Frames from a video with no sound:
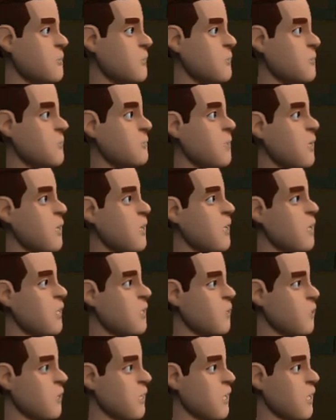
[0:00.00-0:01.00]

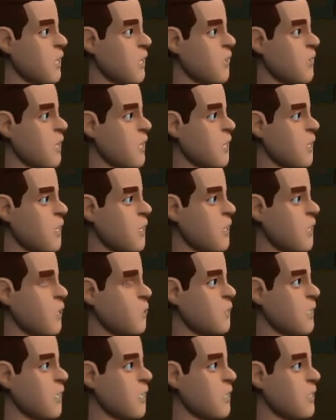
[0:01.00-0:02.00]
Electronegativity is how
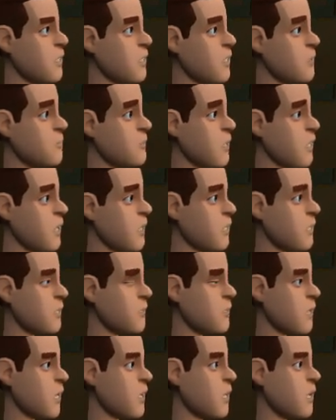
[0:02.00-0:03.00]
much an atom
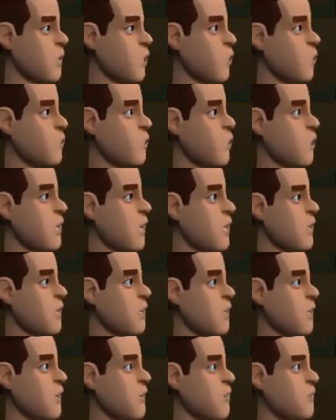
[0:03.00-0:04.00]
attracts electrons to
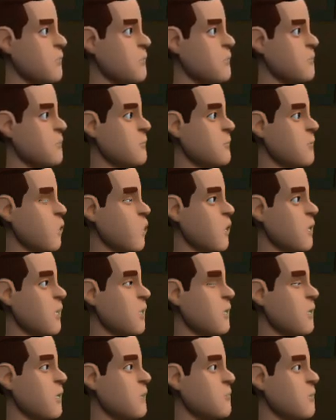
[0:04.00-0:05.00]
itself, sorta
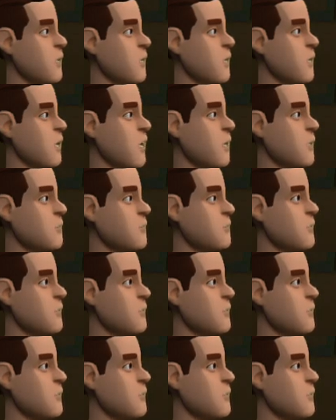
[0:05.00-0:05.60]
like a magnet.